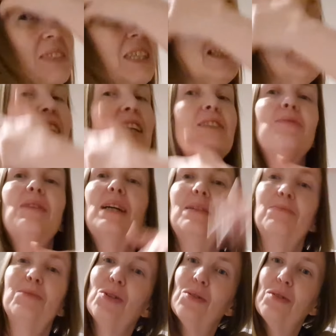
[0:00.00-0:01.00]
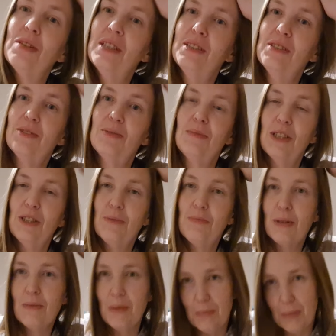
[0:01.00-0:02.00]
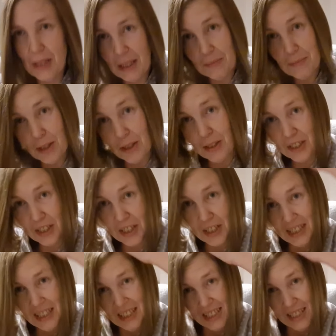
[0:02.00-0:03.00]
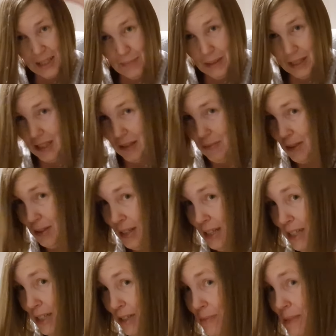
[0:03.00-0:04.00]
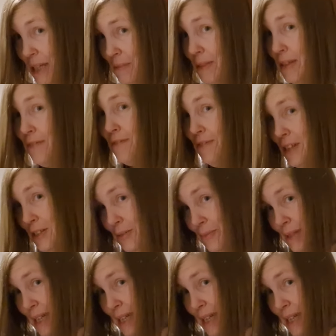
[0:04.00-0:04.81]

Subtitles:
And that's why I'm talking so much probably. I probably just need to speak about it and it'll make me feel